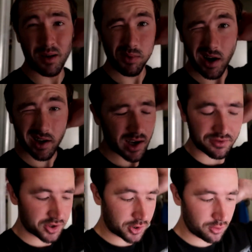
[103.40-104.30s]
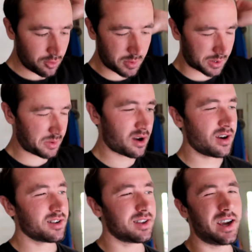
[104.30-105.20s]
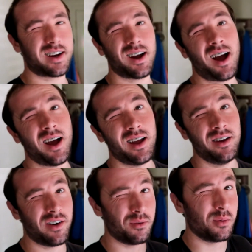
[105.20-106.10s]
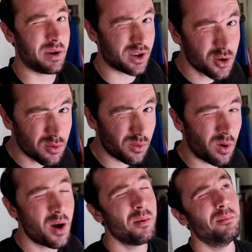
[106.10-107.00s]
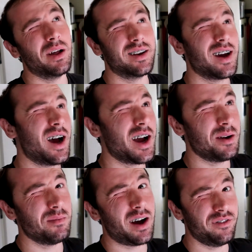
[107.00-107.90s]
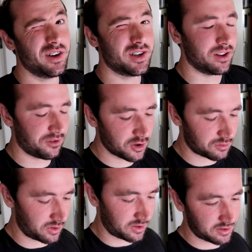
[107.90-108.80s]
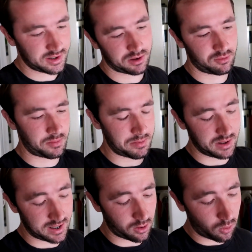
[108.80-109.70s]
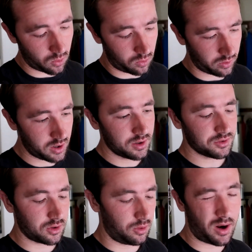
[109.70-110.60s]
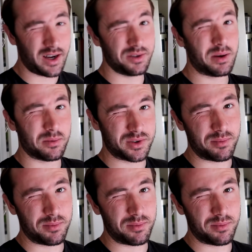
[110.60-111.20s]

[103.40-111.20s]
I'm probably gonna have two, but to be honest, like, if I were to make two by the time I finish eating the first one, the second one might be like cold, so I just make them